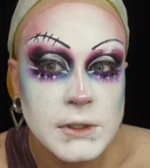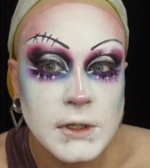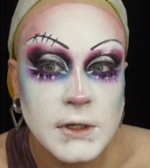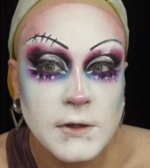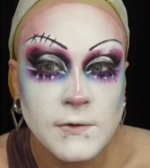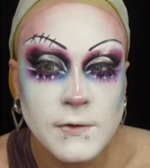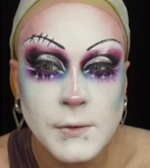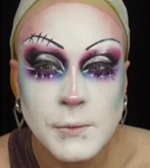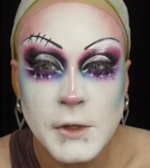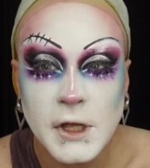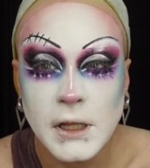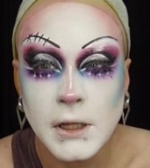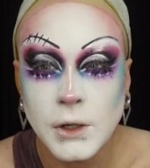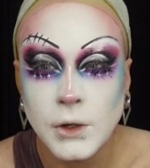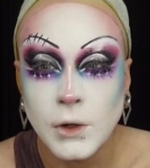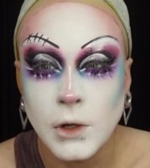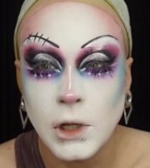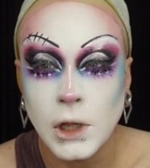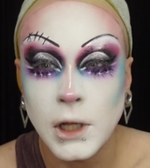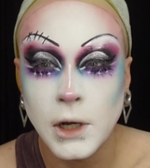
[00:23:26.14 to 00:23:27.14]
to give them that
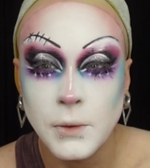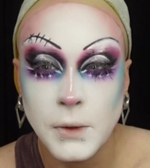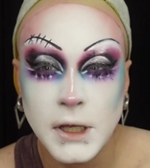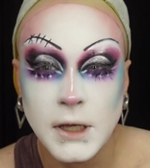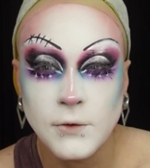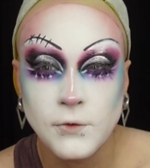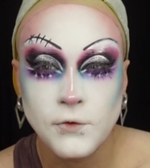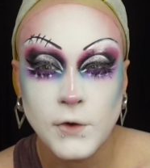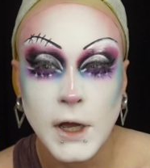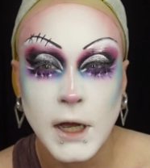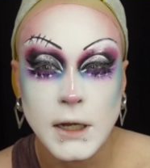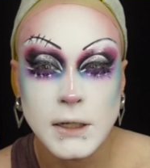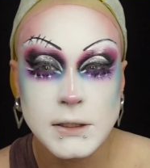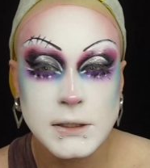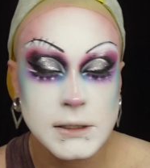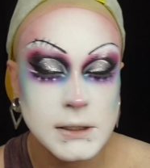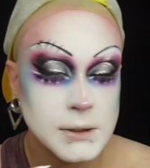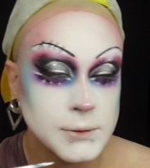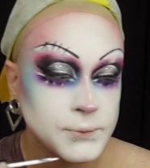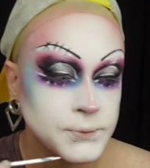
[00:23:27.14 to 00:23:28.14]
little glowy
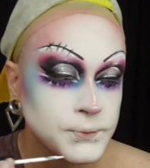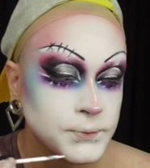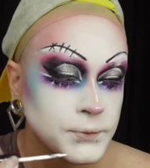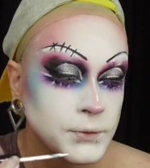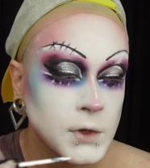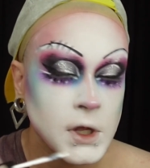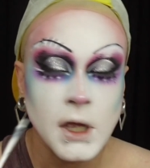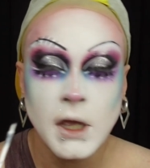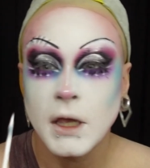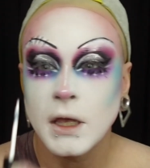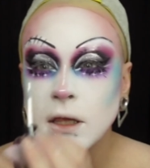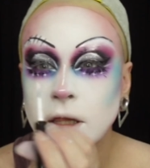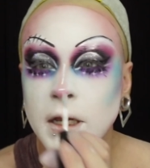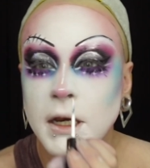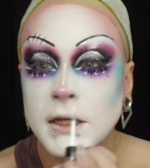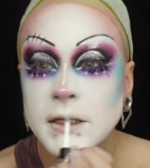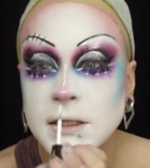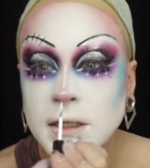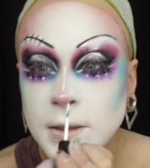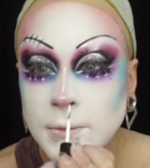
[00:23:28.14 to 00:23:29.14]
effect. And then
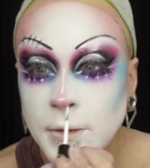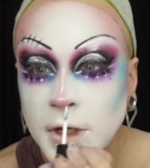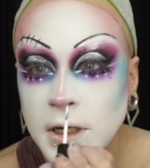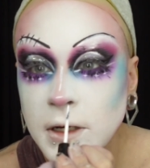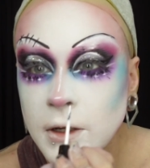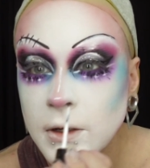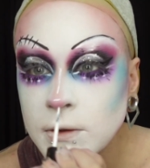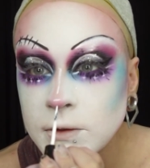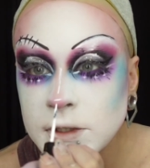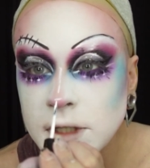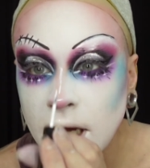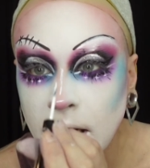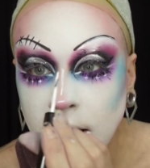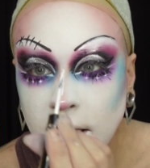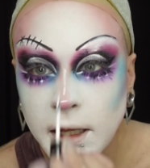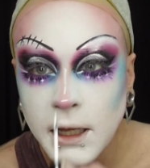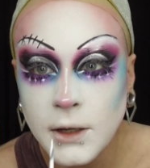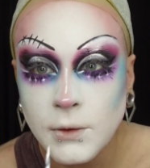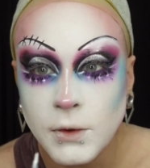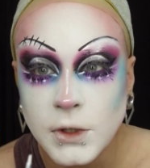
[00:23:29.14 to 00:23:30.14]
I did my nose
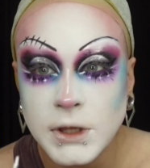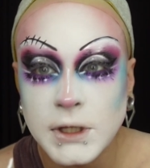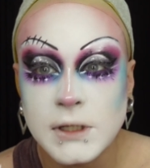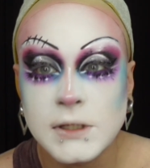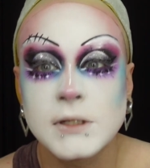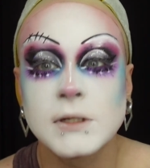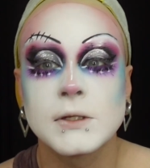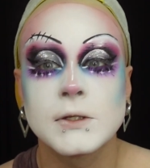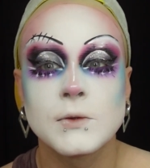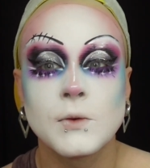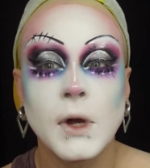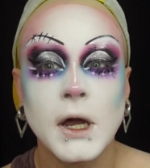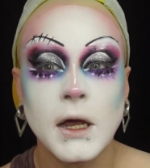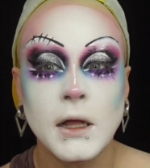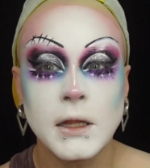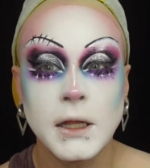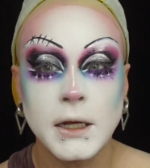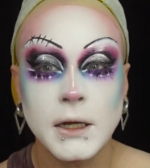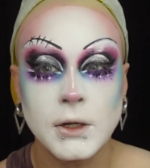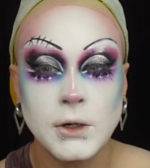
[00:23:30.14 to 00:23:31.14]
highlight with this as well,
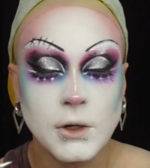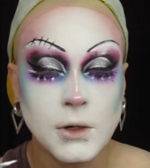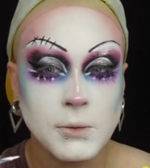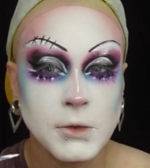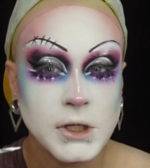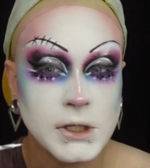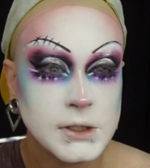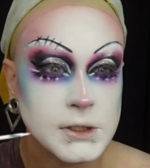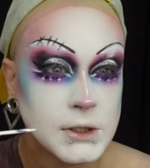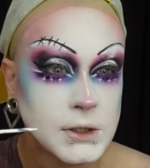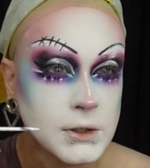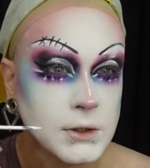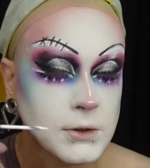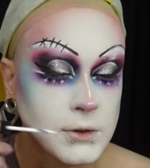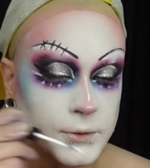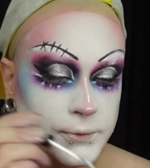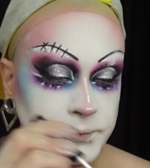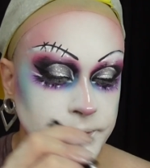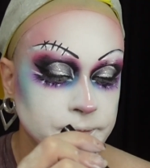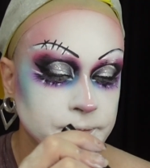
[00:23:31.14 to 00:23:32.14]
like I normally
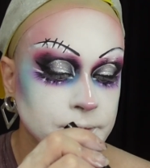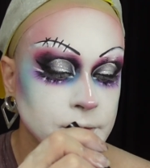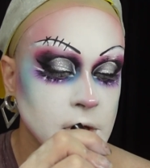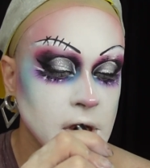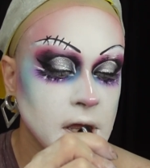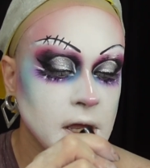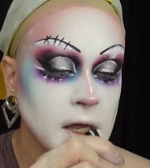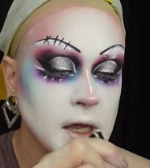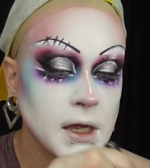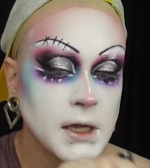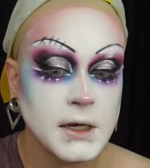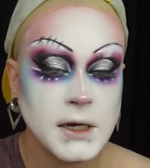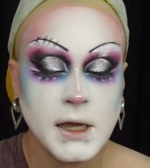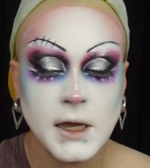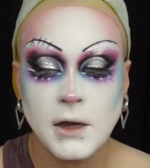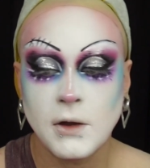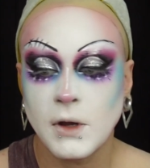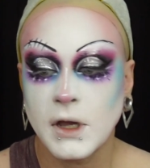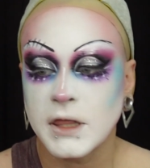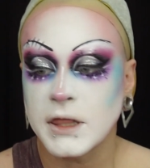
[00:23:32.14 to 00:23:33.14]
do.
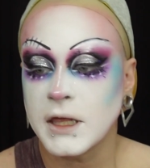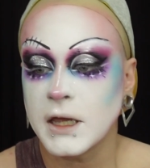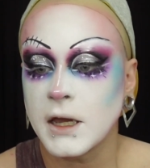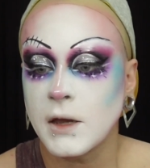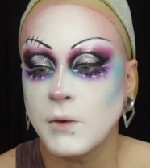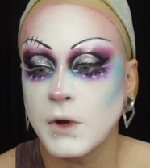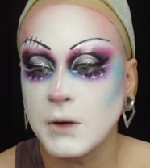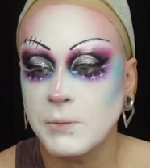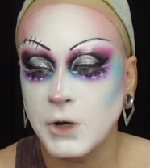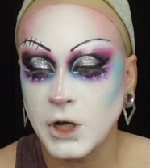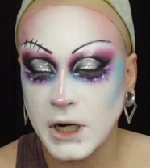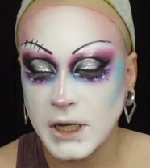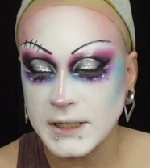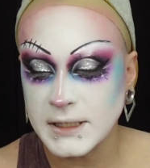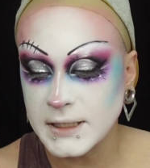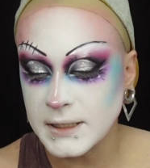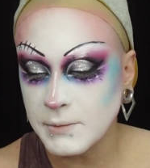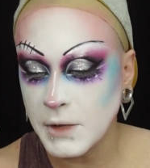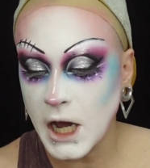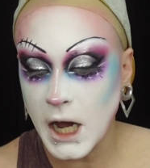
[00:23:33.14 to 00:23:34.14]
Now, I think I want to put on
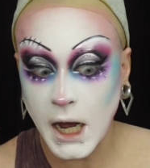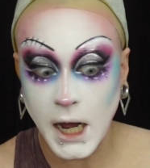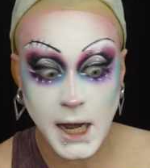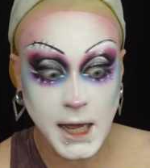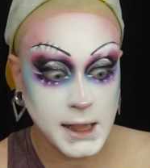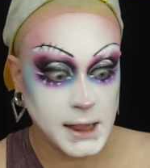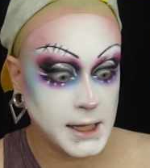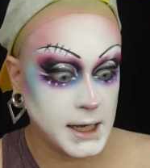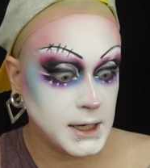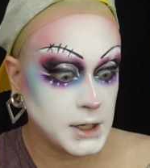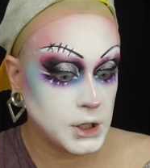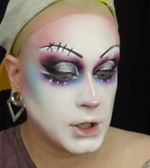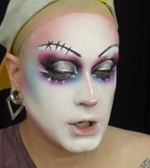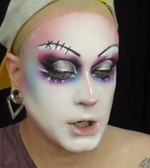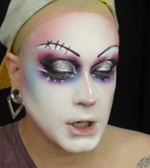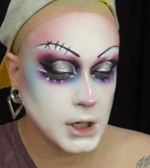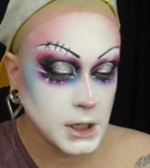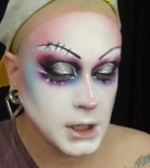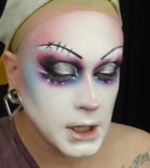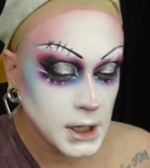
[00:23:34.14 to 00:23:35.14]
some
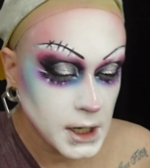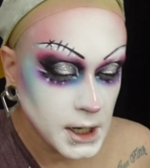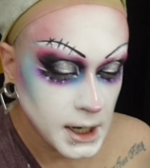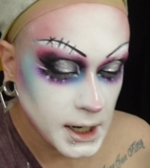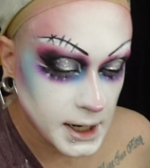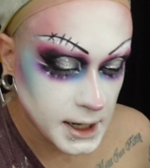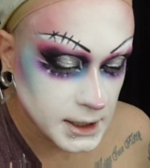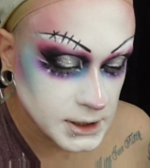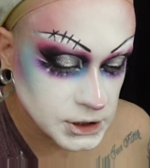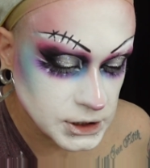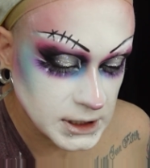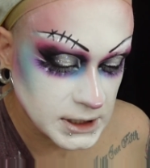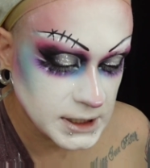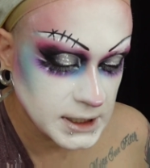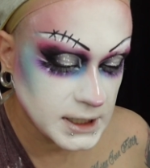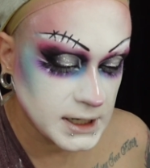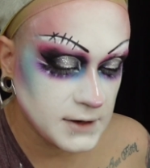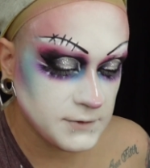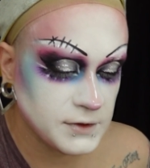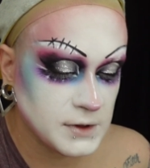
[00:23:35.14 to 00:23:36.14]
highlighter. I actually
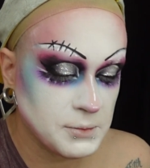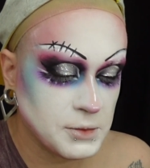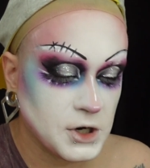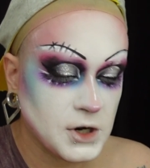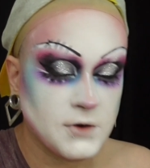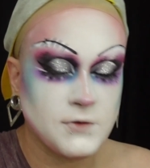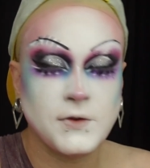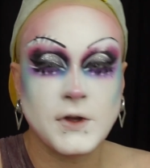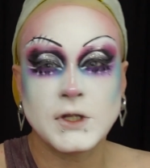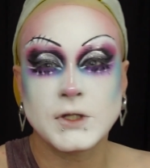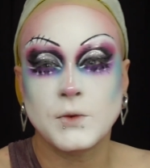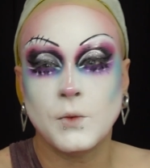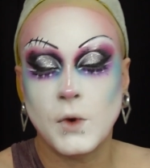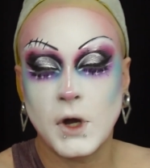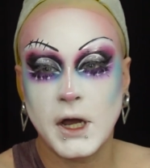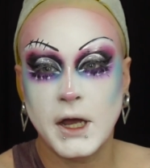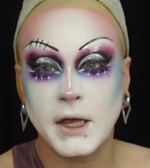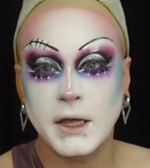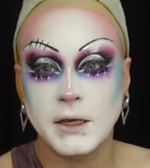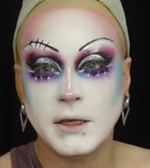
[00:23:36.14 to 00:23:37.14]
think I have the perfect
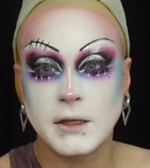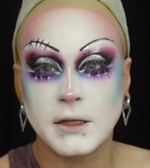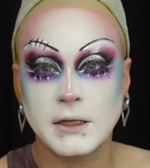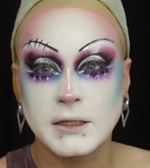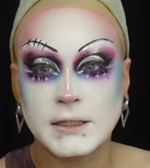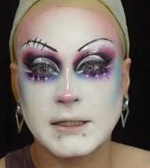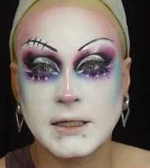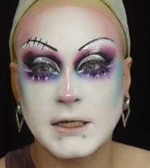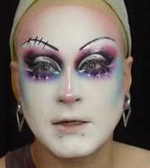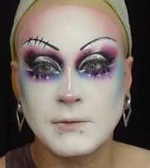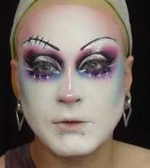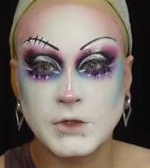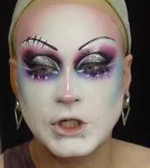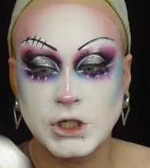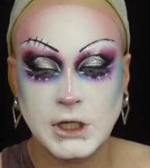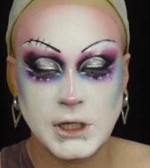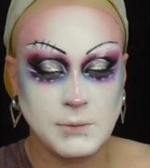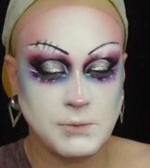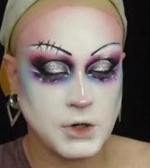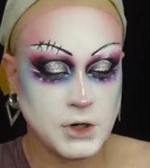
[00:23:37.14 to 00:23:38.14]
one, this
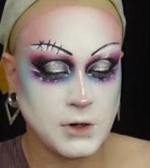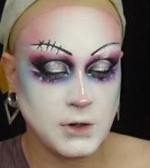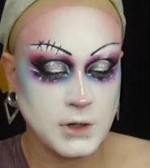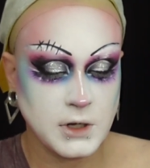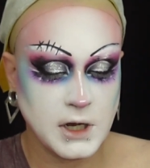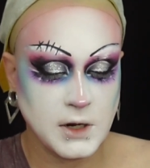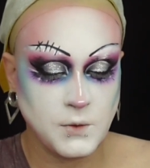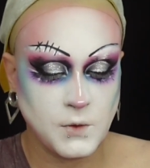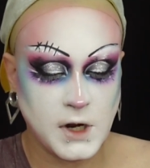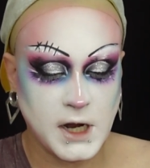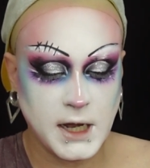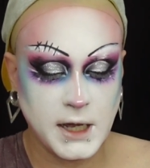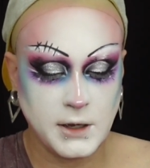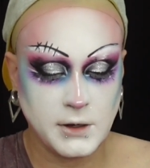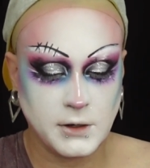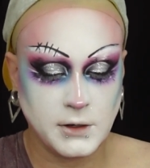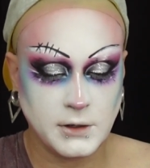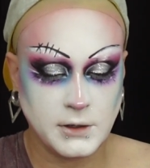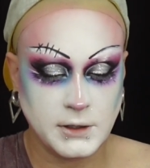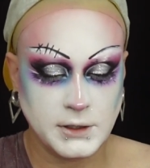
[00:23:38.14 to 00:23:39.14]
Kimchi Pearl Gone
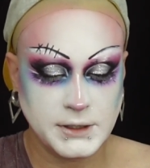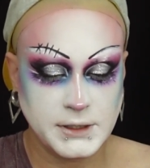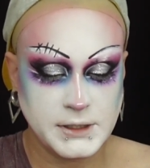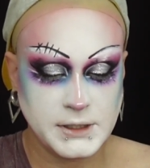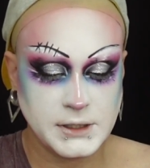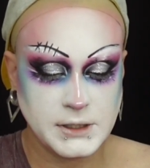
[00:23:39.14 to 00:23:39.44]
Wild,